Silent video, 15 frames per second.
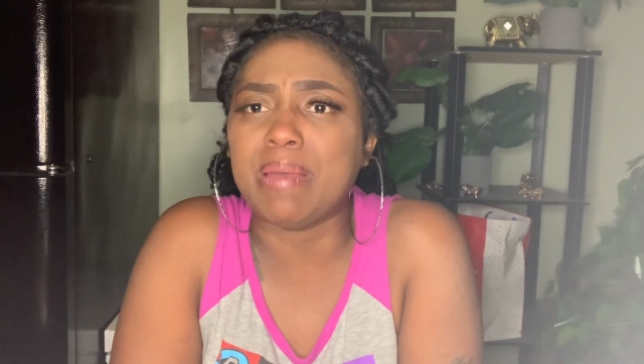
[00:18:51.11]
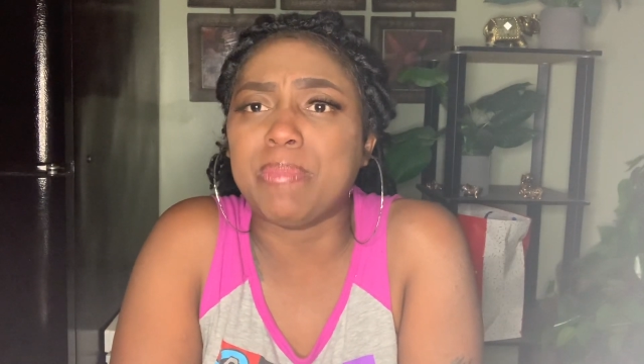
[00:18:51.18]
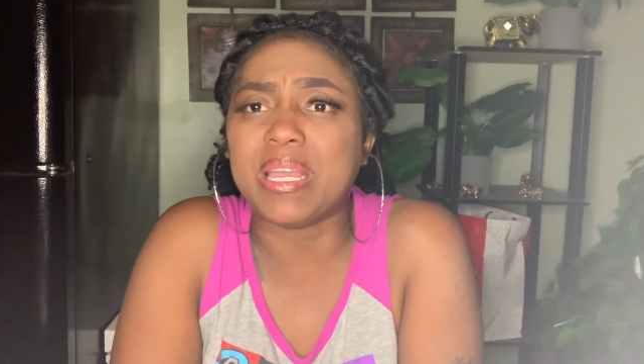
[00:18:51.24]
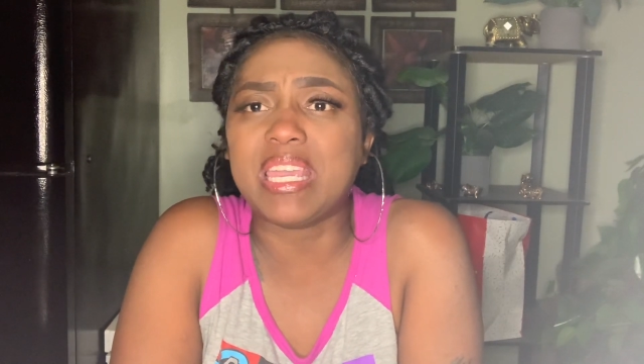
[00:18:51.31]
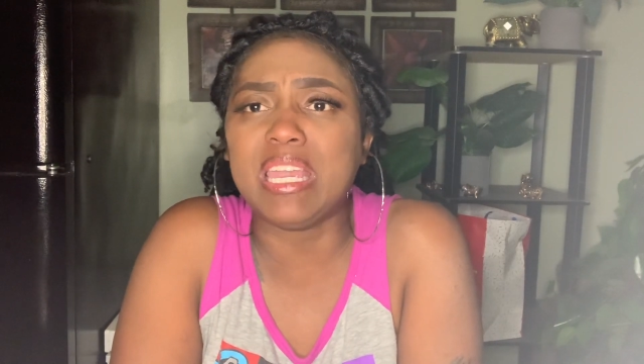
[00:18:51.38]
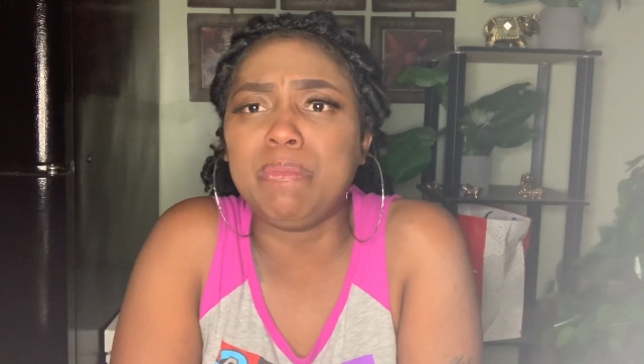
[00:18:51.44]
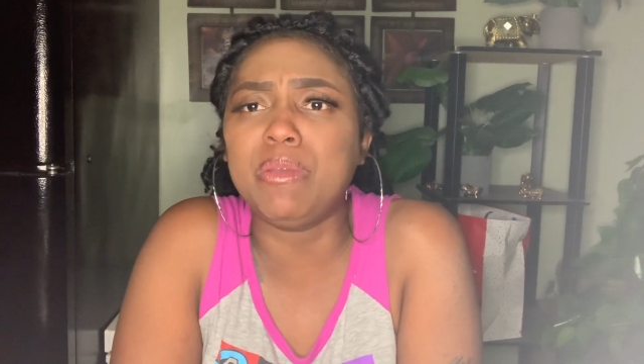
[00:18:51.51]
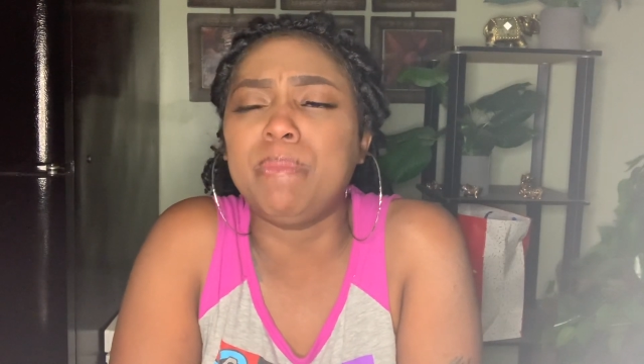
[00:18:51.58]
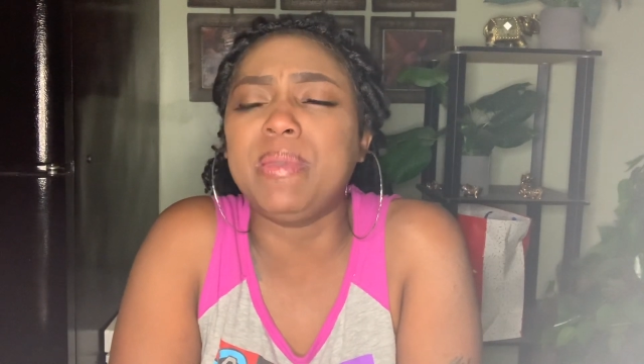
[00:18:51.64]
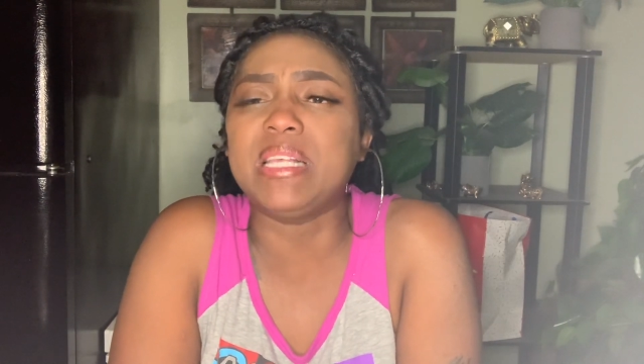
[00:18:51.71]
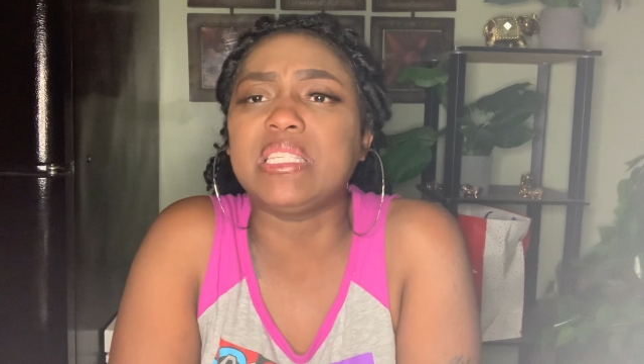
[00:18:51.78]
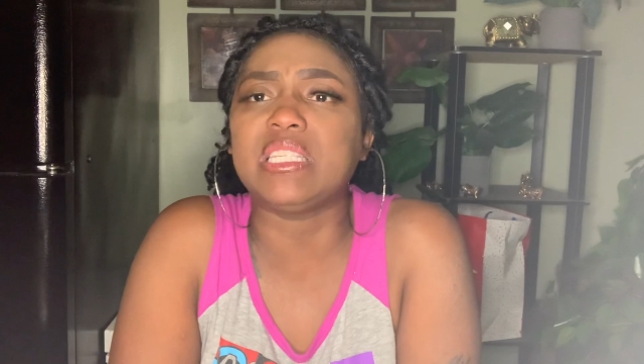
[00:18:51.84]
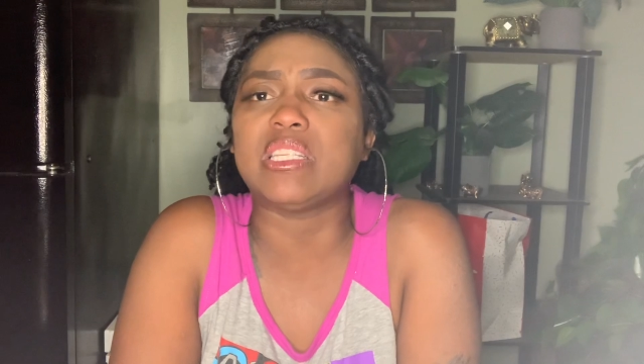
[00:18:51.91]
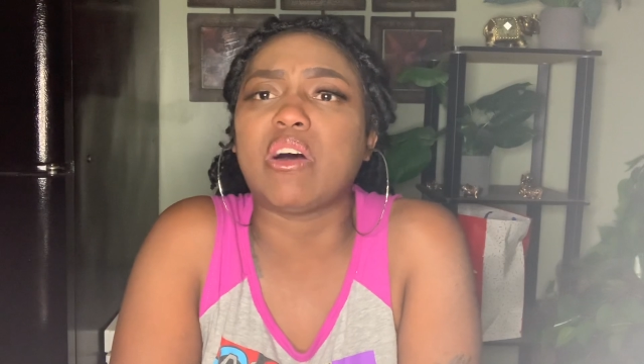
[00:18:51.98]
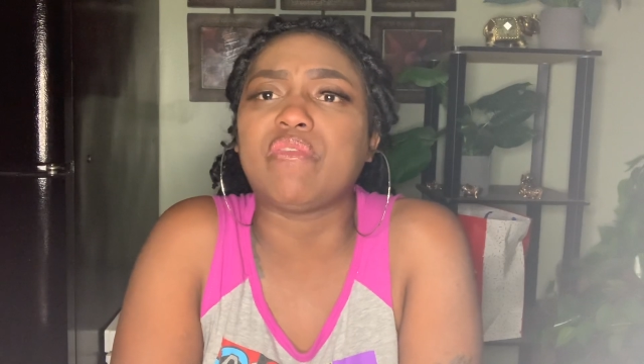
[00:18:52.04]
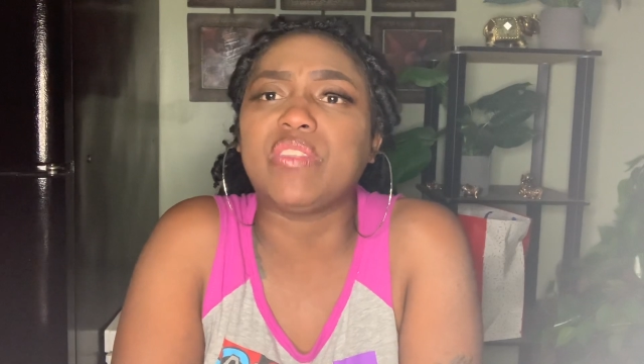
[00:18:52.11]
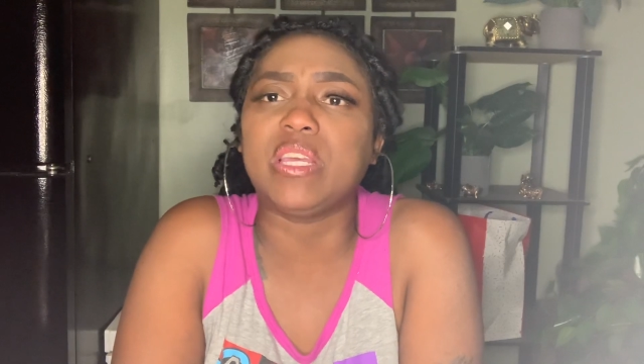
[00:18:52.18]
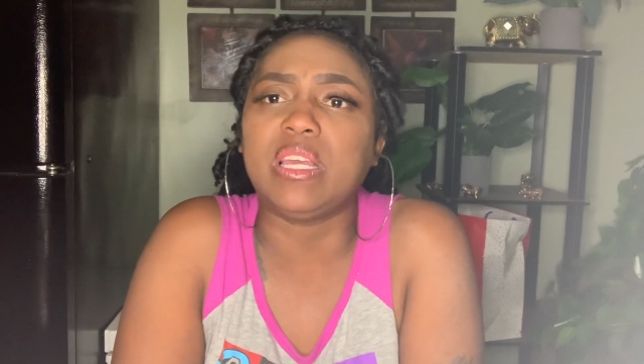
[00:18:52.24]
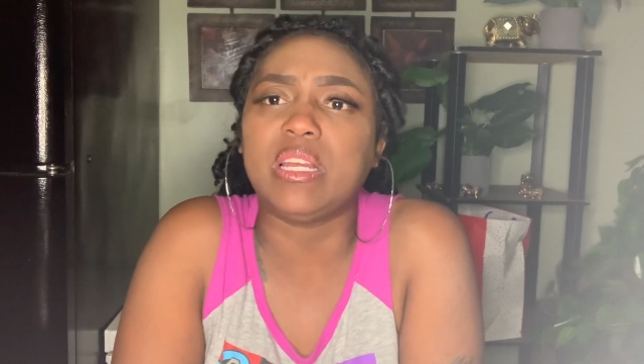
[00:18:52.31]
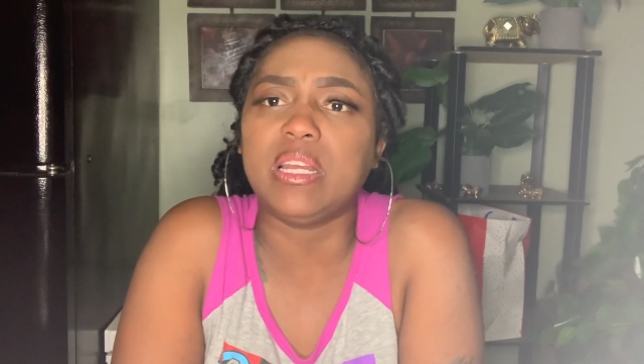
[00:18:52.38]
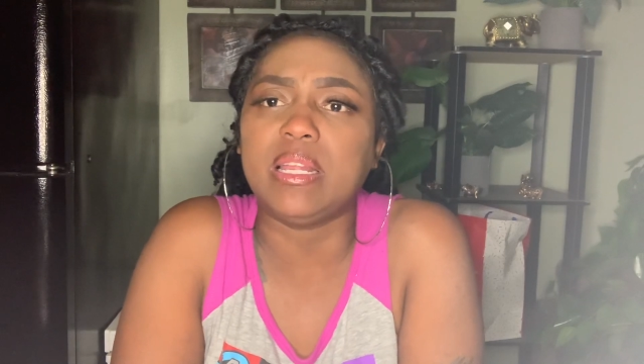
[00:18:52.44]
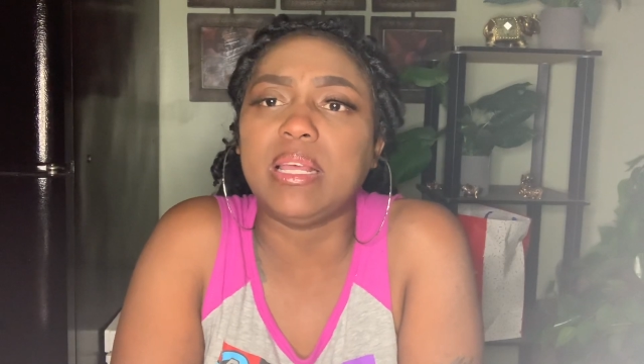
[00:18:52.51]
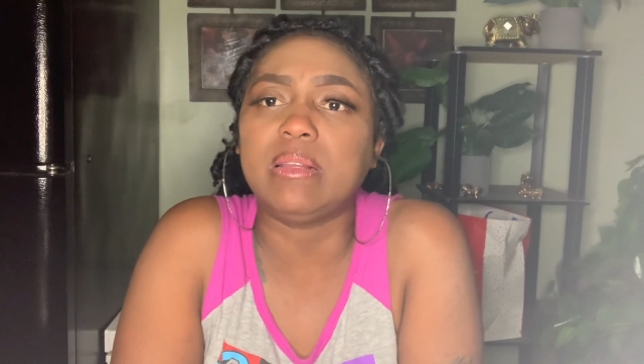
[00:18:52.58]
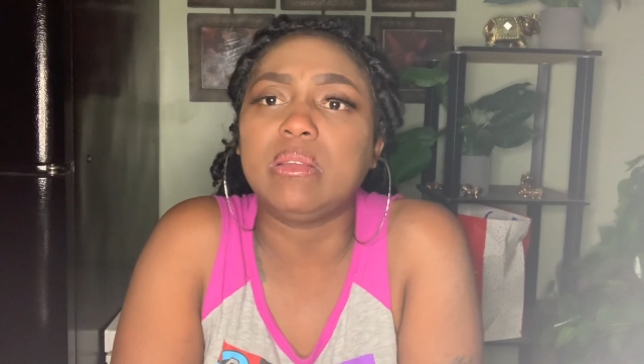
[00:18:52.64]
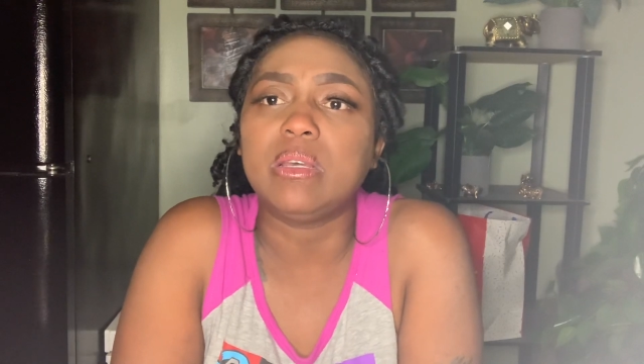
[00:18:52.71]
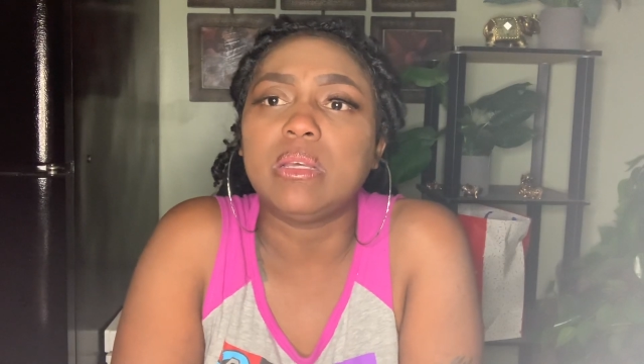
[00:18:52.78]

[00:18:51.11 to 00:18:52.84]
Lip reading: But keep your business off the internet.